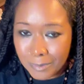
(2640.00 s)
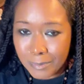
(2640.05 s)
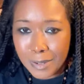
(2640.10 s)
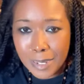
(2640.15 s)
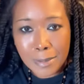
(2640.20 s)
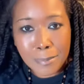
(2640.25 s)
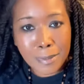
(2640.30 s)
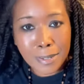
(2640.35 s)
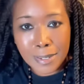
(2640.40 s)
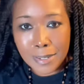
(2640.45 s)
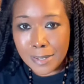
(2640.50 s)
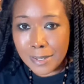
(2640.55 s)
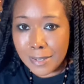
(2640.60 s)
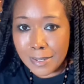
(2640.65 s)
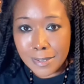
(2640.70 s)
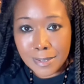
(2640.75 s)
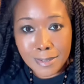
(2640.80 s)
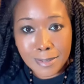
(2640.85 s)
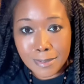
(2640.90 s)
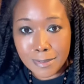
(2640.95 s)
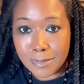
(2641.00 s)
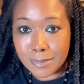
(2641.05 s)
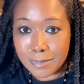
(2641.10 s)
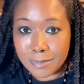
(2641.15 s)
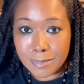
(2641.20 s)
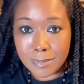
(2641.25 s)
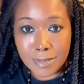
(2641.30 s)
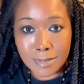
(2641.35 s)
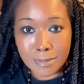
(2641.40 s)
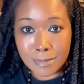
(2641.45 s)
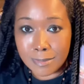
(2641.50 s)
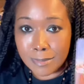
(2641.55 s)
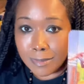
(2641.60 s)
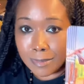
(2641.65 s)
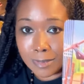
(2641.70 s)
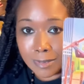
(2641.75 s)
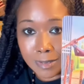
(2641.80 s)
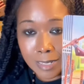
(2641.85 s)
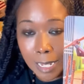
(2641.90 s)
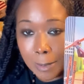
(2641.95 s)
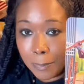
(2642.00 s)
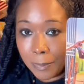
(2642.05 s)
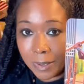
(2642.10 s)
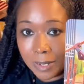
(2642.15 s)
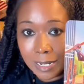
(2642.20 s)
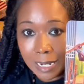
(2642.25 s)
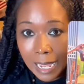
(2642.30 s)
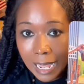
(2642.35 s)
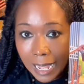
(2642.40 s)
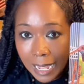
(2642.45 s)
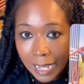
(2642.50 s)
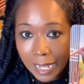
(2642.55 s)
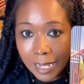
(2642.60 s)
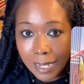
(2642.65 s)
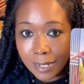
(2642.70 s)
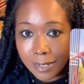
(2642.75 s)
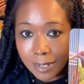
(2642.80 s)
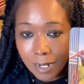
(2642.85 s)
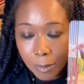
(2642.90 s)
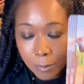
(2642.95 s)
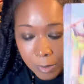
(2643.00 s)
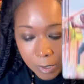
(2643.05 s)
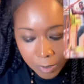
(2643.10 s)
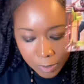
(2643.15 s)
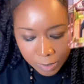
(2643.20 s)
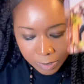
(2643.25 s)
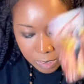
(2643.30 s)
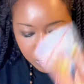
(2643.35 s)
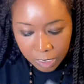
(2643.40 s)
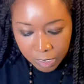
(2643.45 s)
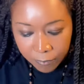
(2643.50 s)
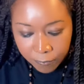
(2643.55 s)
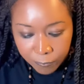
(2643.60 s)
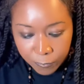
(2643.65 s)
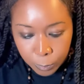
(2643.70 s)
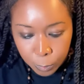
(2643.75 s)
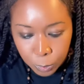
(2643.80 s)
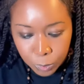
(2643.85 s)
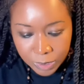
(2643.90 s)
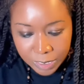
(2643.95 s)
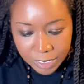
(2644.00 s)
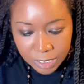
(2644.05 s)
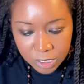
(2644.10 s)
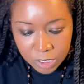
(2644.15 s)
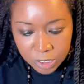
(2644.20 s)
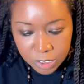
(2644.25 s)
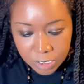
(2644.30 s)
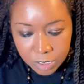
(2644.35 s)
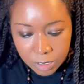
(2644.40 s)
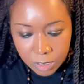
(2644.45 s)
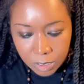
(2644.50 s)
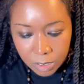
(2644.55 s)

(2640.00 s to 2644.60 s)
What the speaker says: Baby, they put a nod. I'm hearing looking foolish.